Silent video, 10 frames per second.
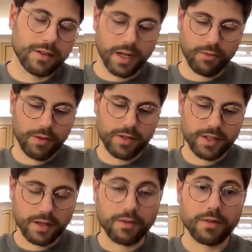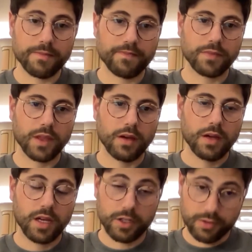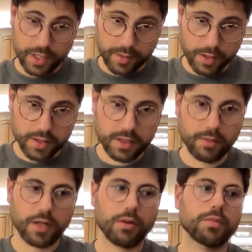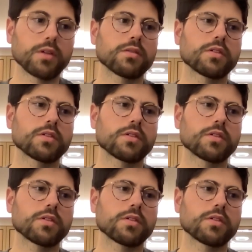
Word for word: to get away with this stuff in a transparent system like crypto.